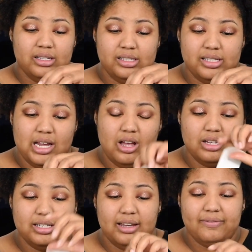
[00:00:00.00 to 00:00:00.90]
Stay
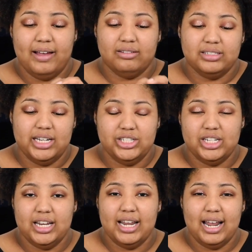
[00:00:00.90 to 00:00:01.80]
All Day
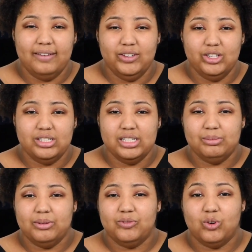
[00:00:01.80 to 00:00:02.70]
foundation, and I've used this
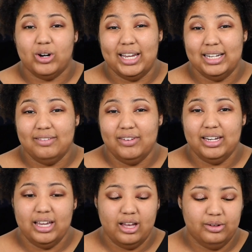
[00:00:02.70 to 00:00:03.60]
before in a
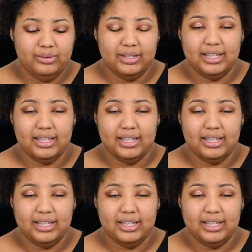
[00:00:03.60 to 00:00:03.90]
video,